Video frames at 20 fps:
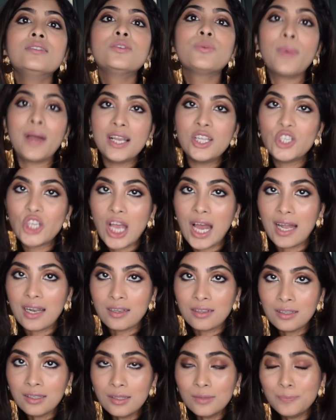to my
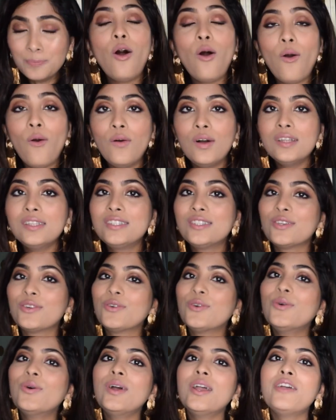channel.
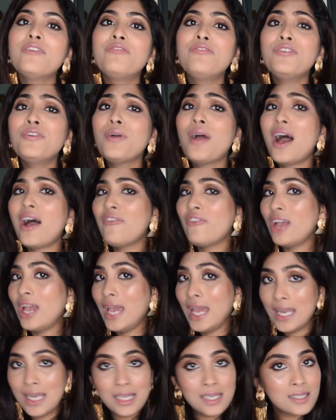Also, if you have
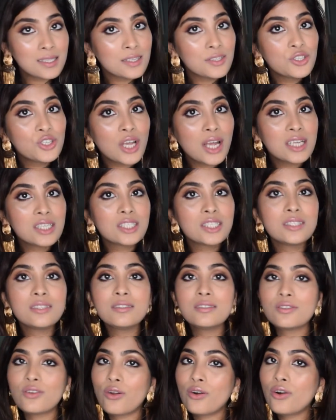any
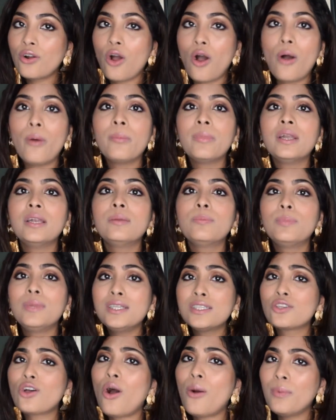suggestions or comment,
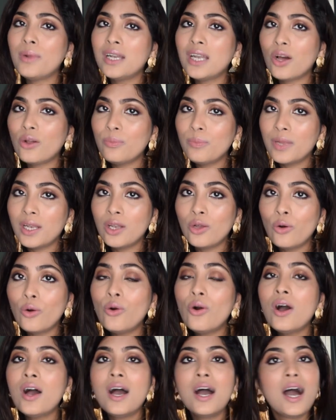please comment down
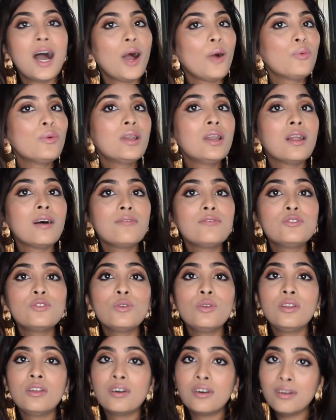below. I would love
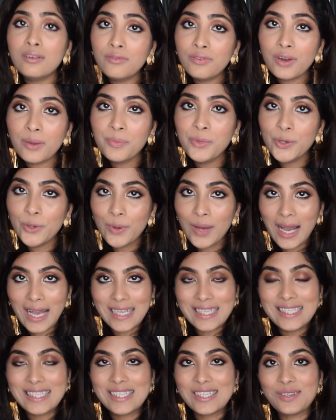to learn from you
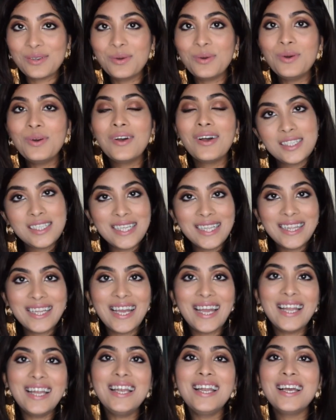guys too. Till
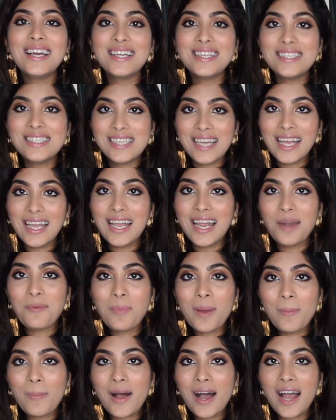then, take
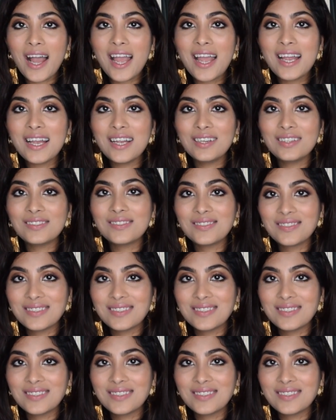care. Bye-bye.